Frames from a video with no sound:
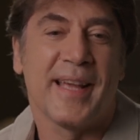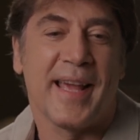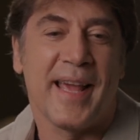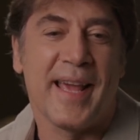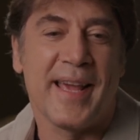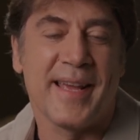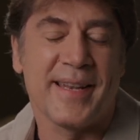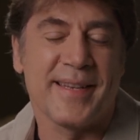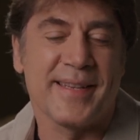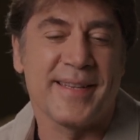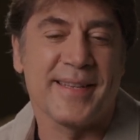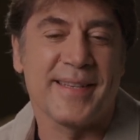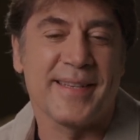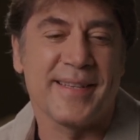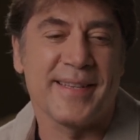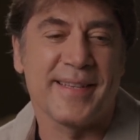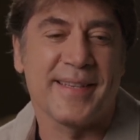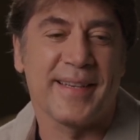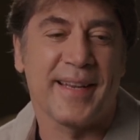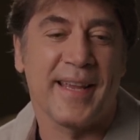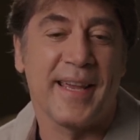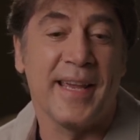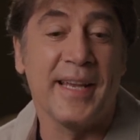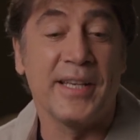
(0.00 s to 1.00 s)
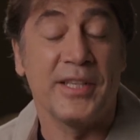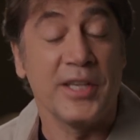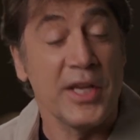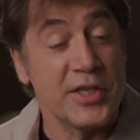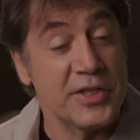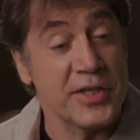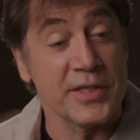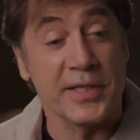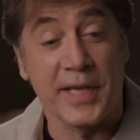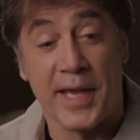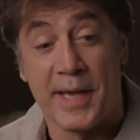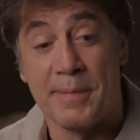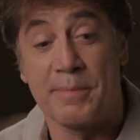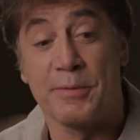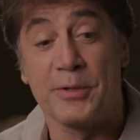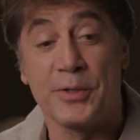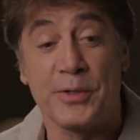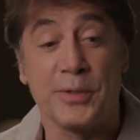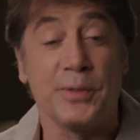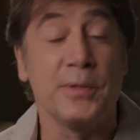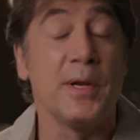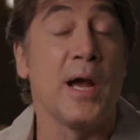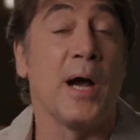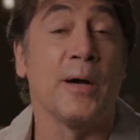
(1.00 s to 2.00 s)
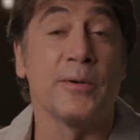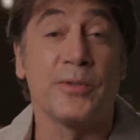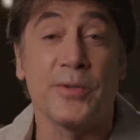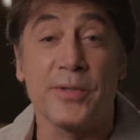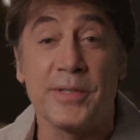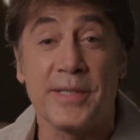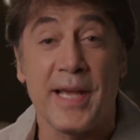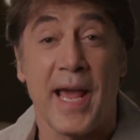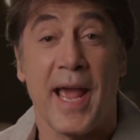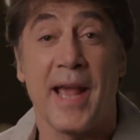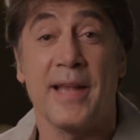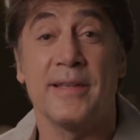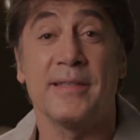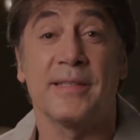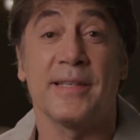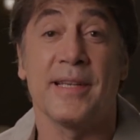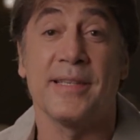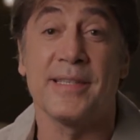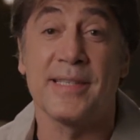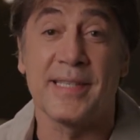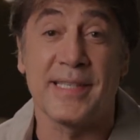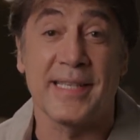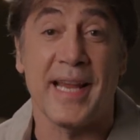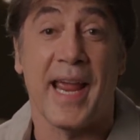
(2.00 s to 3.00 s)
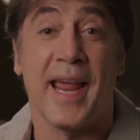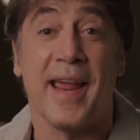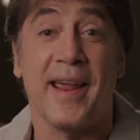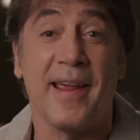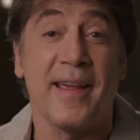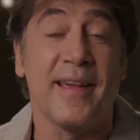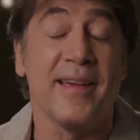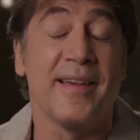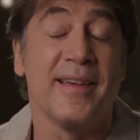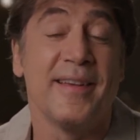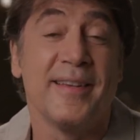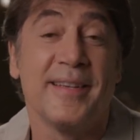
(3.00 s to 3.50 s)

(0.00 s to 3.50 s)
And he teaches him how to dance and sing.